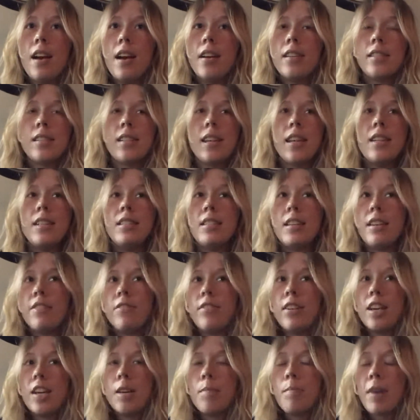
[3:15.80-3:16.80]

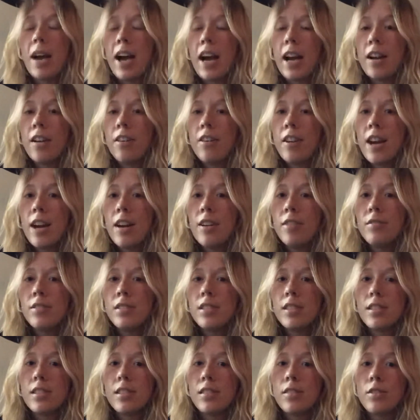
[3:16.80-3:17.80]
scientific background
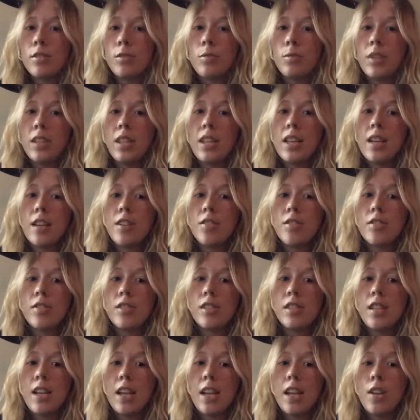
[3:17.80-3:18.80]
to really
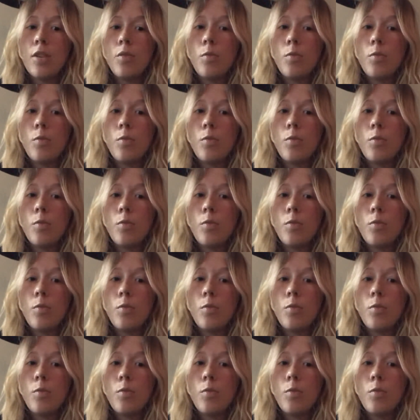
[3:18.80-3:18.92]
understand